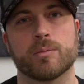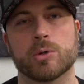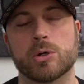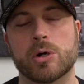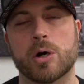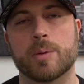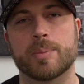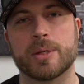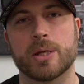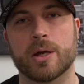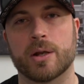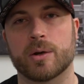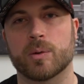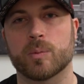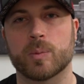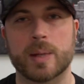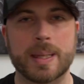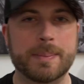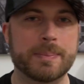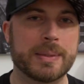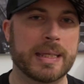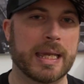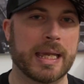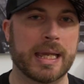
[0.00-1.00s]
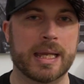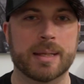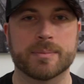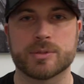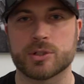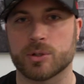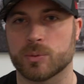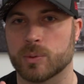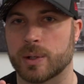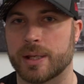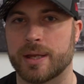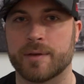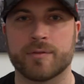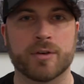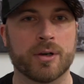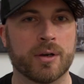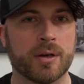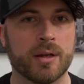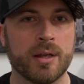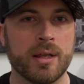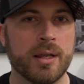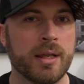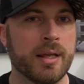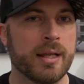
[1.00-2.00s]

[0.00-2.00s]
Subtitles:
We'll all be on our webcams or whatever.